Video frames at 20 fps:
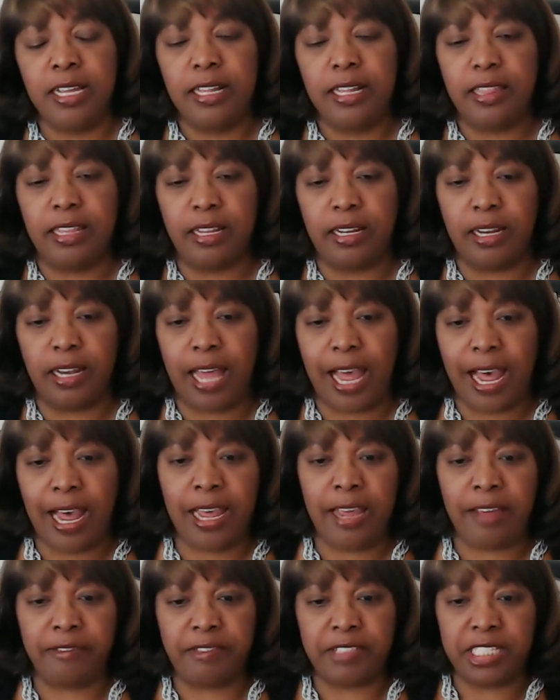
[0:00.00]
the
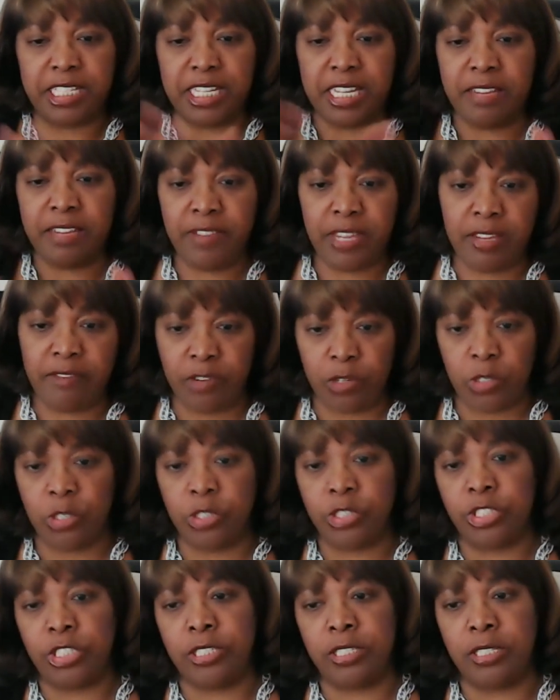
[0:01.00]
live T V
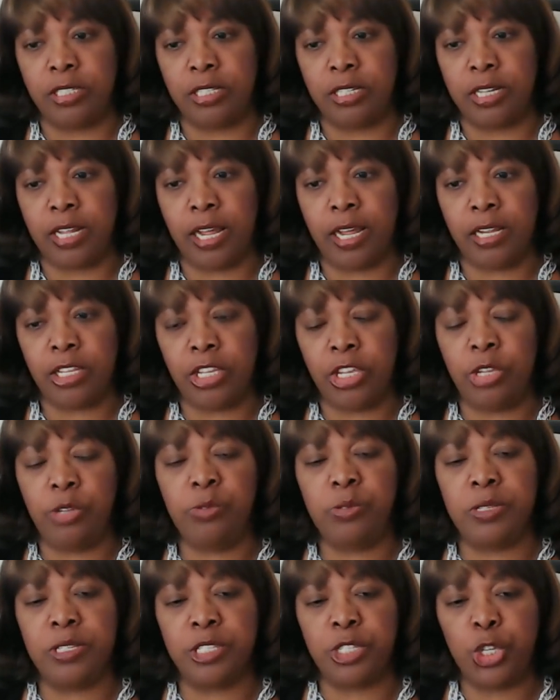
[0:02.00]
version that
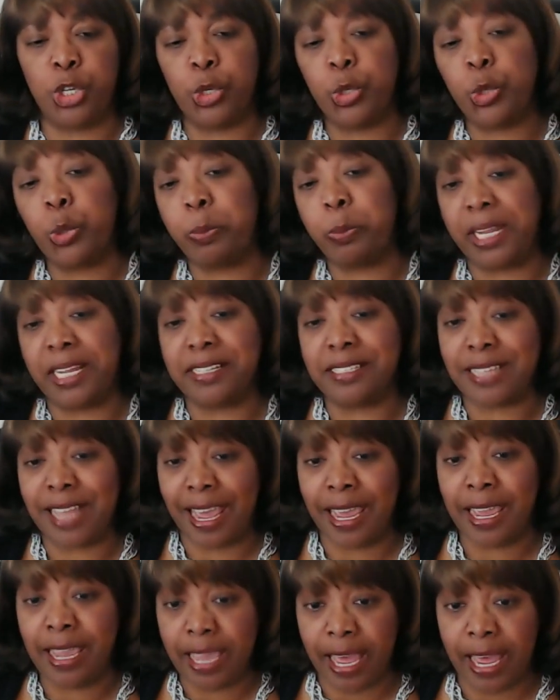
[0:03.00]
uses Google Plus
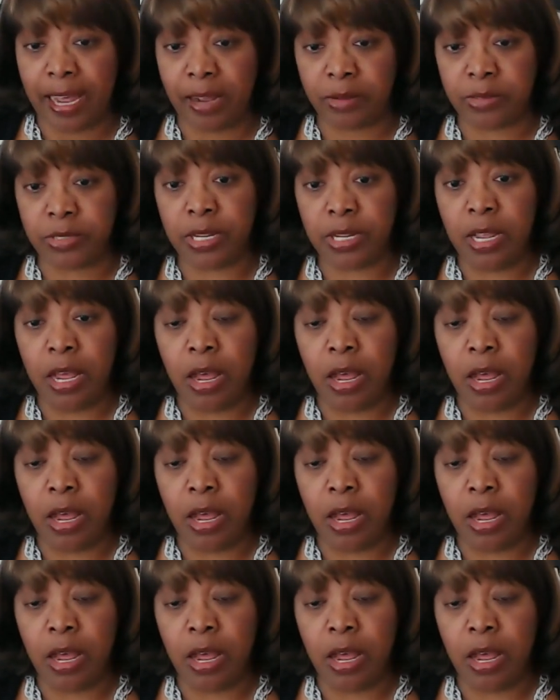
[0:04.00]
Hangouts